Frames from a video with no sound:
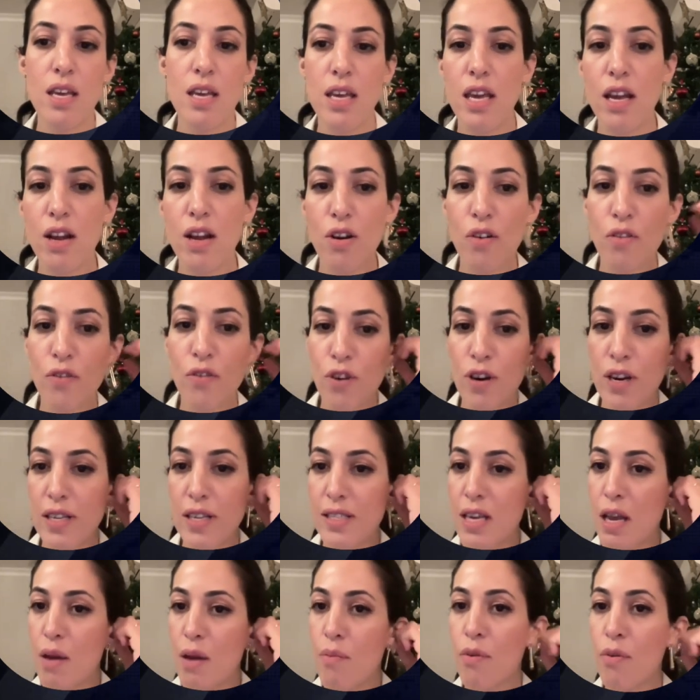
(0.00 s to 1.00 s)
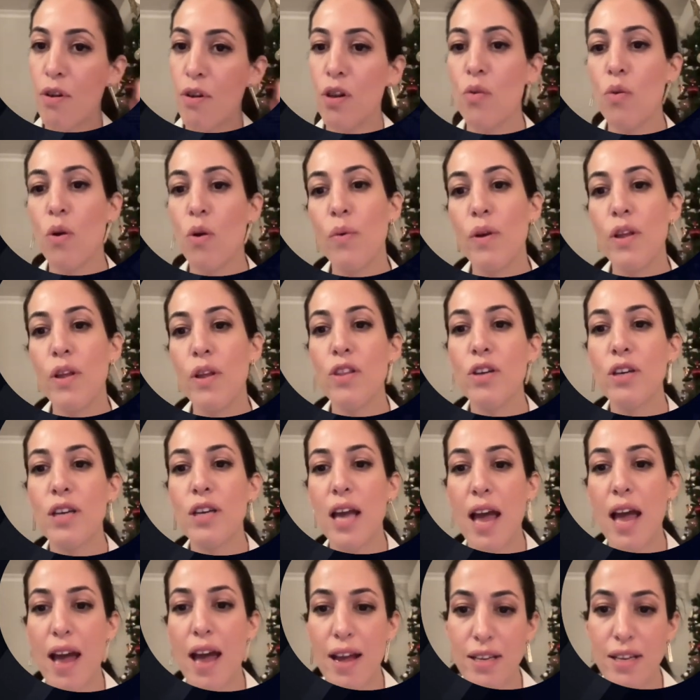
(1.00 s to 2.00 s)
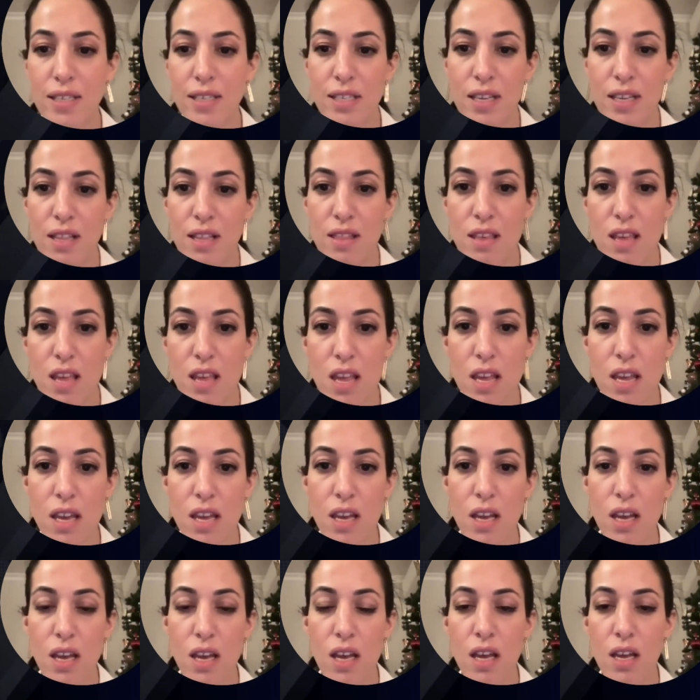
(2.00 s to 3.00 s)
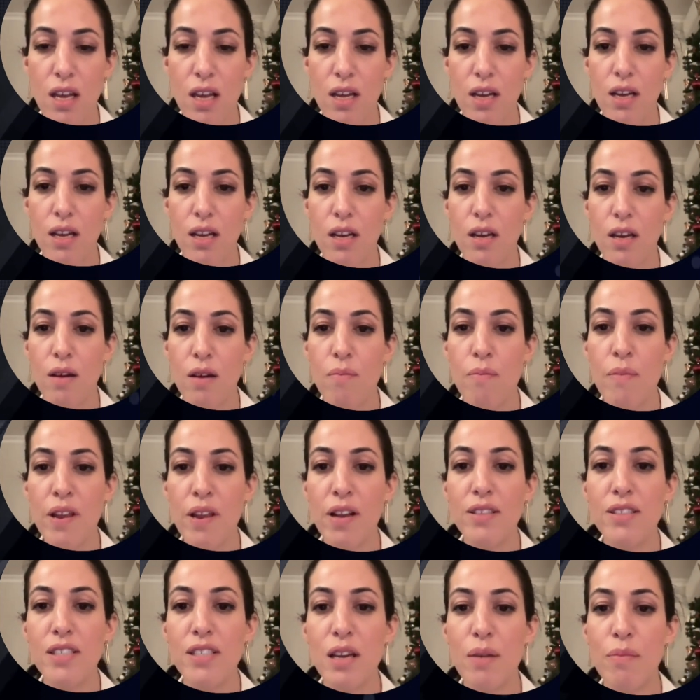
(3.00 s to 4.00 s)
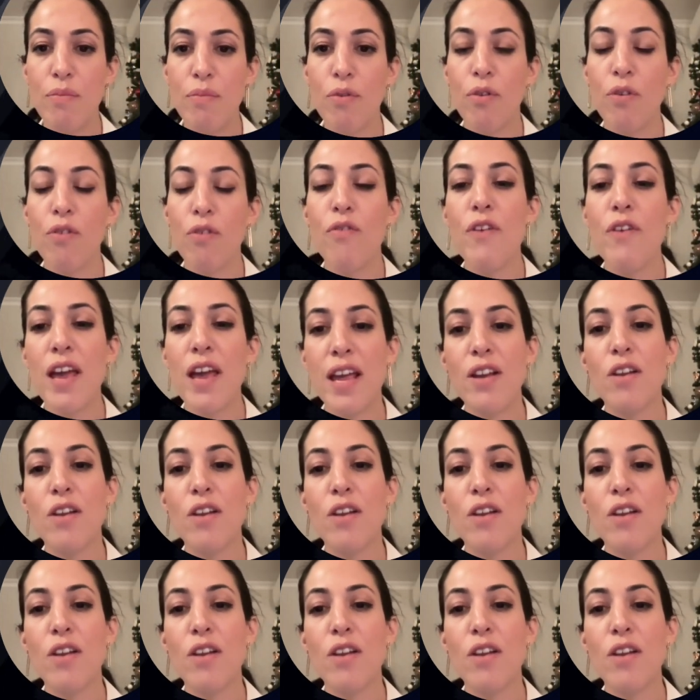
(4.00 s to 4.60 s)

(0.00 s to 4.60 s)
Here, for example, when we look at the middle temporal